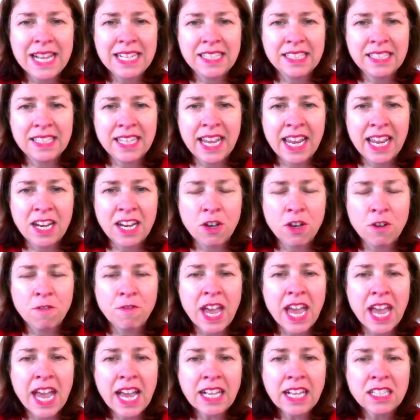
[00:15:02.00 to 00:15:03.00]
10 of
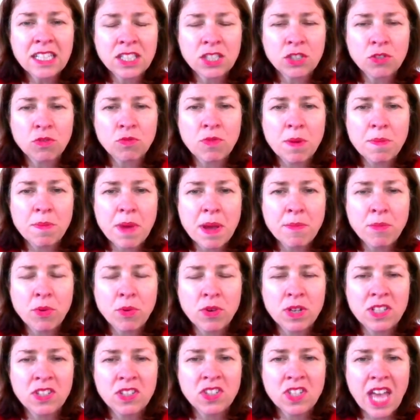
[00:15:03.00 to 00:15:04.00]
x, remember,
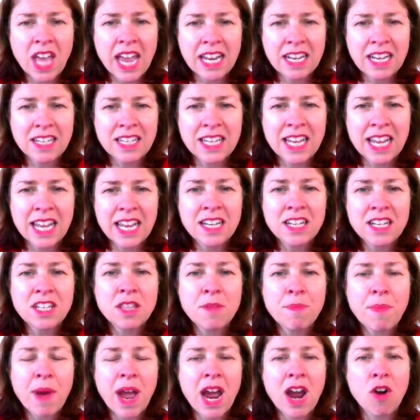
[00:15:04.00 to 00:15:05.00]
is saying 10 to the
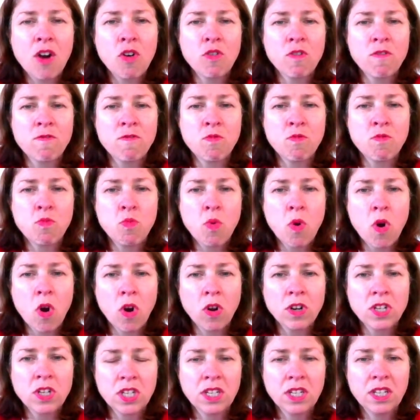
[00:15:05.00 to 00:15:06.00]
power of
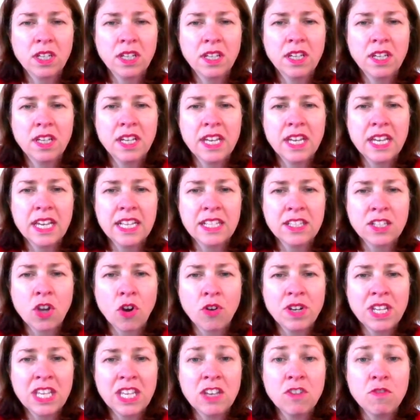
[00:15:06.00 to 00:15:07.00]
what is
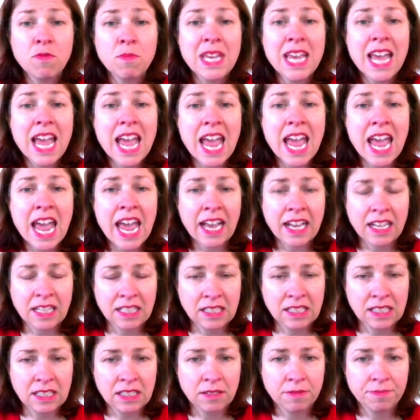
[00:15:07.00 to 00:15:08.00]
going to give me
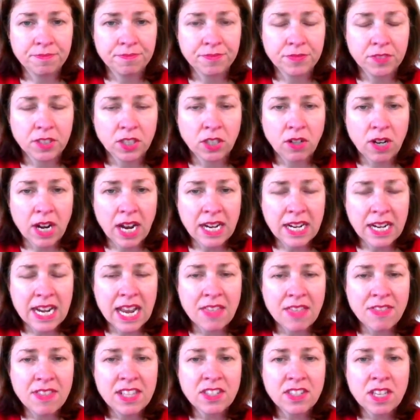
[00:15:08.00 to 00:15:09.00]
x. All right,
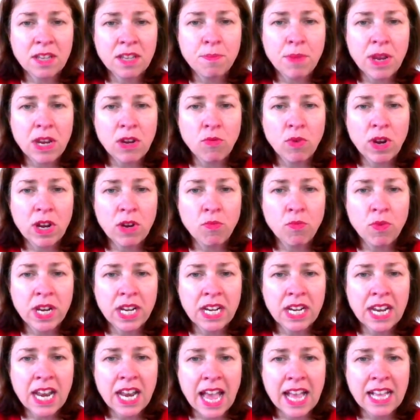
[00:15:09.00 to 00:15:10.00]
now this can be
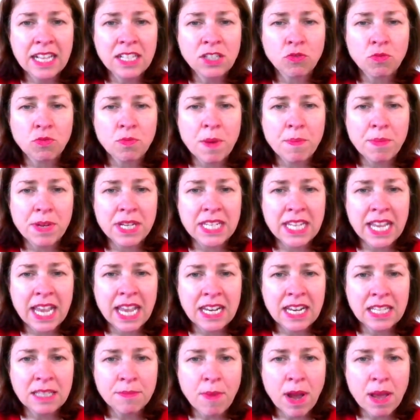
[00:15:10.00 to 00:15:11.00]
rewritten as, remember,
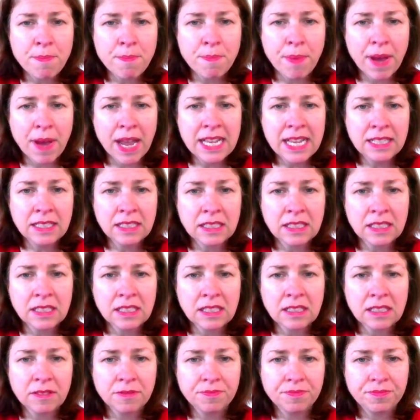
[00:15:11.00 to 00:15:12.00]
10 is my
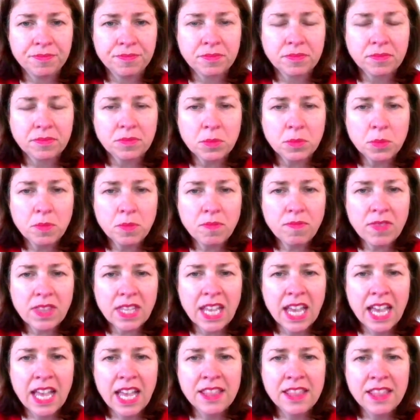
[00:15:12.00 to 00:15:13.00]
base,
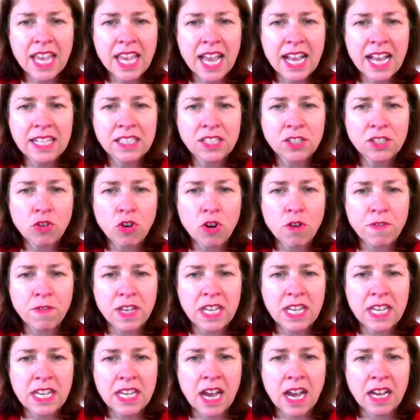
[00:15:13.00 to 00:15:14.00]
and the answer over
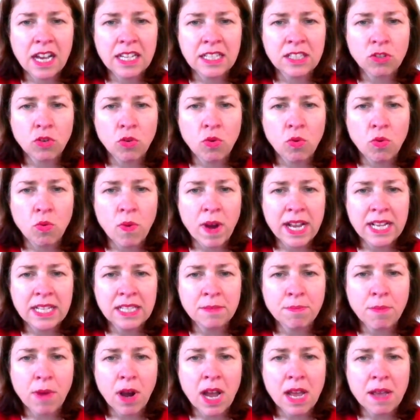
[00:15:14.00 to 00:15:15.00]
here is
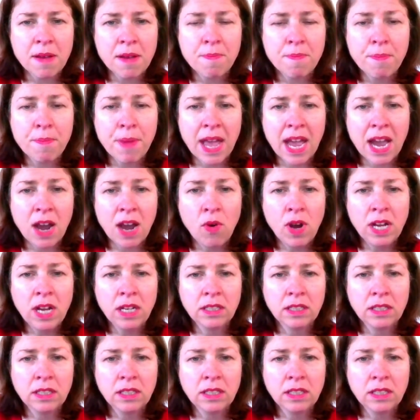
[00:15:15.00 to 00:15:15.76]
always my power,